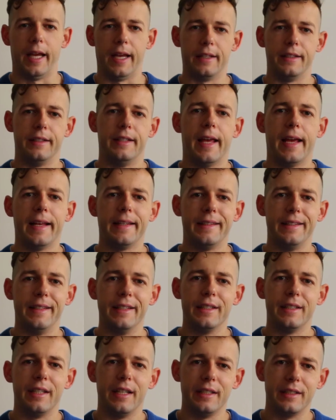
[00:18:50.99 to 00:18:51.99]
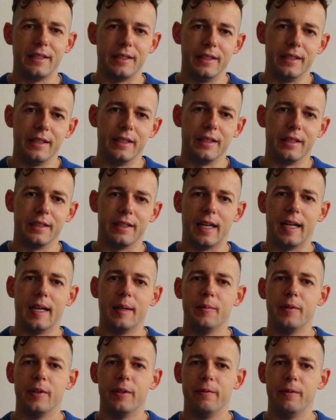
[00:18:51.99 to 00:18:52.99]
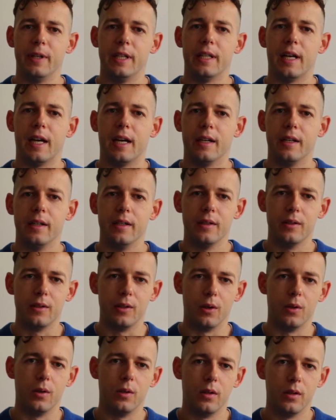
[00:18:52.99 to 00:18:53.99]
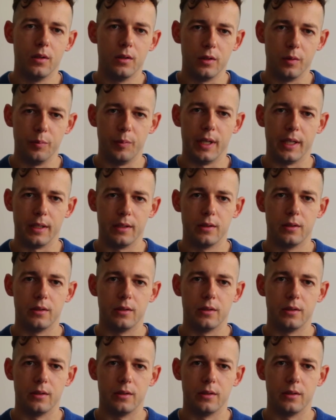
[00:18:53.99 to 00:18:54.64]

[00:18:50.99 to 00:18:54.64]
and that dictates the time when I go to bed.